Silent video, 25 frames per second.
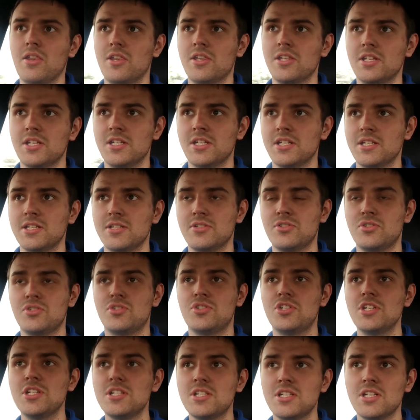the
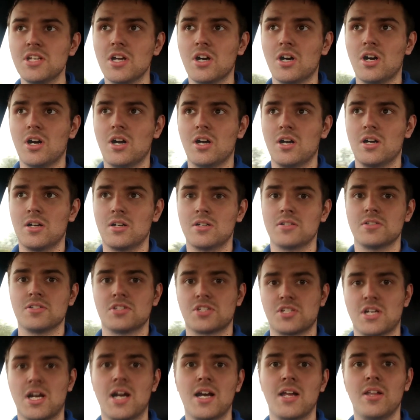GTR
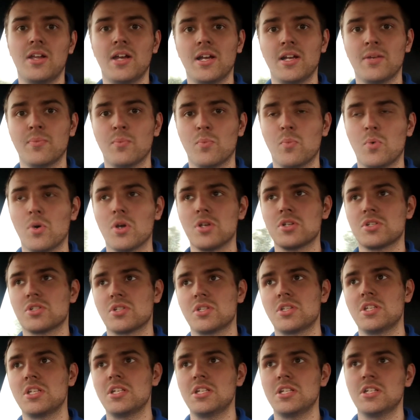Skyline
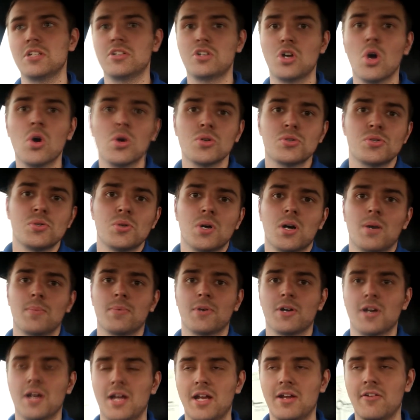was the go-to
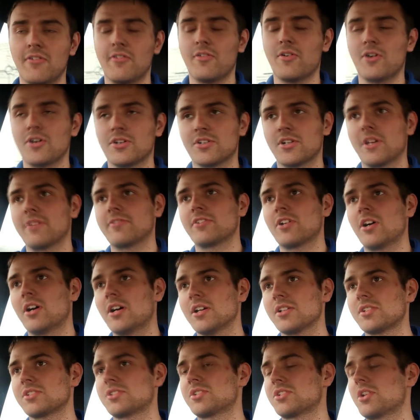upgrade for drift
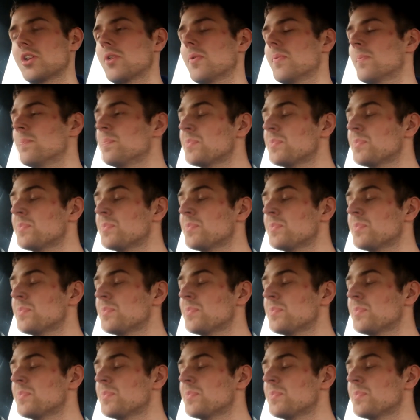cars. So,